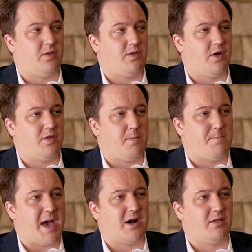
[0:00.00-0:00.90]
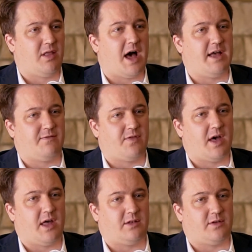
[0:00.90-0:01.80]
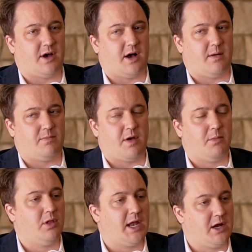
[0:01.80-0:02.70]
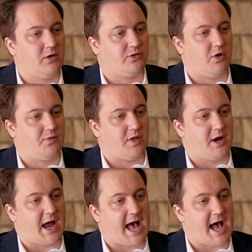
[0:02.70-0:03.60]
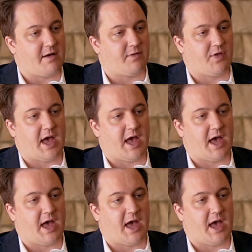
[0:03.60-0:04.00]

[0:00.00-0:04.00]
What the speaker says: The better life that that millennials over there have, if they